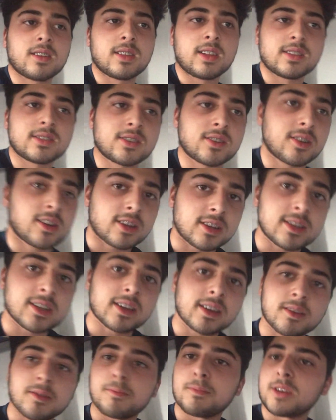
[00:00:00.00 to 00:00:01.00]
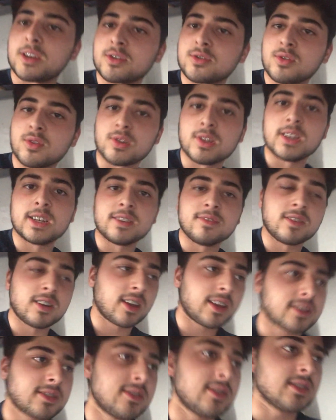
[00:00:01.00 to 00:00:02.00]
that that's a good idea, make sure you leave a
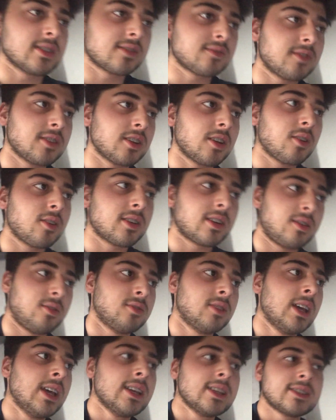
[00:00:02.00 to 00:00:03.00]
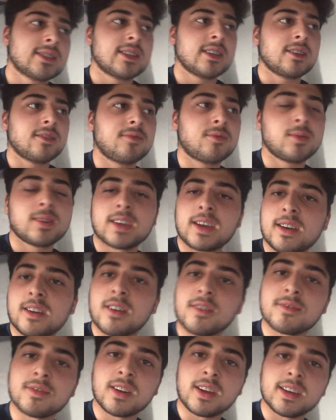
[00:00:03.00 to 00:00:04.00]
like to this video, and I'll see if we get
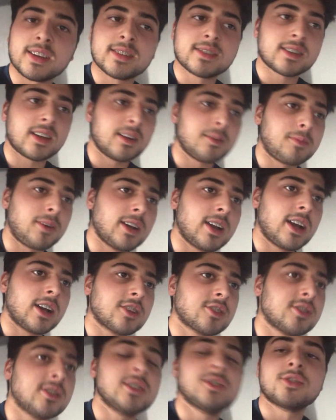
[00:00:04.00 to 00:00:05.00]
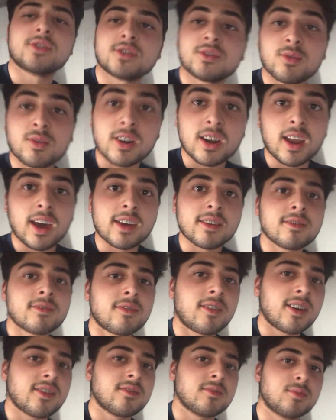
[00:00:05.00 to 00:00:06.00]
enough likes. I might actually just do a live
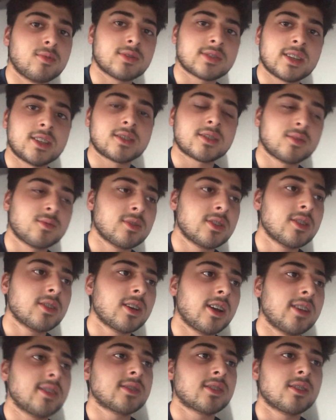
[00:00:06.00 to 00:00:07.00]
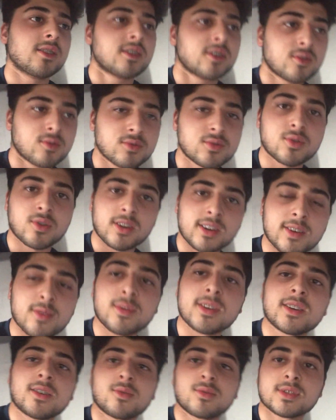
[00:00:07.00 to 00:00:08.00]
Fiverble session with you guys so you can all join and
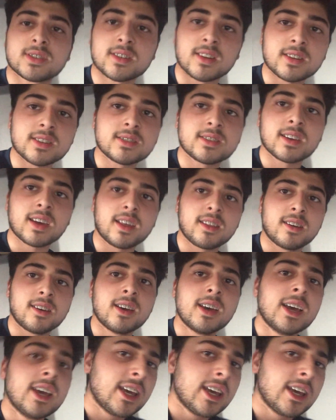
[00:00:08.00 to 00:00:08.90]
we can all study together.